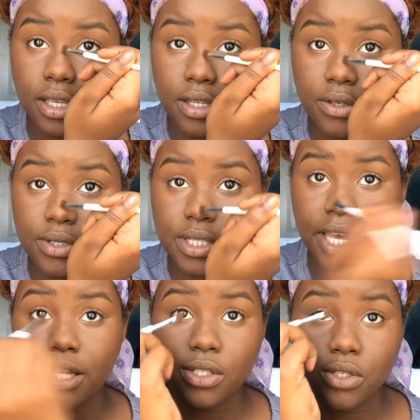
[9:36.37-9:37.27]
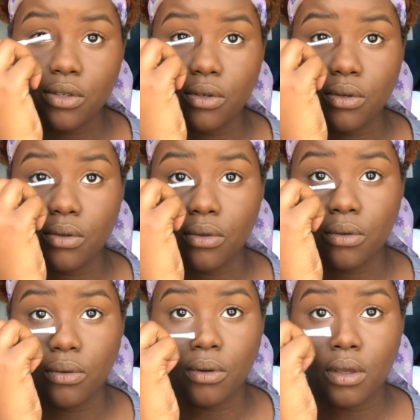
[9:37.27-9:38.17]
and use that
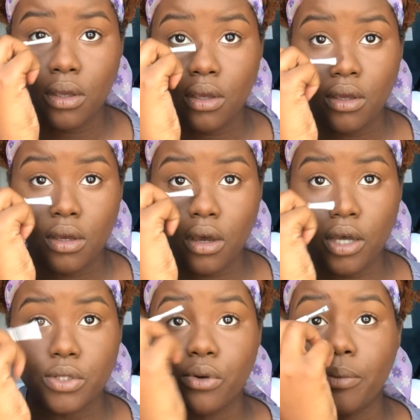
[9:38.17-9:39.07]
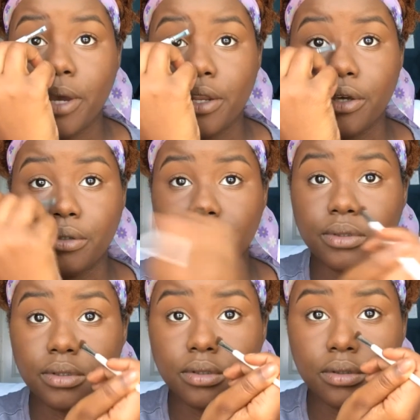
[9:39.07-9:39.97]
to contour my nose.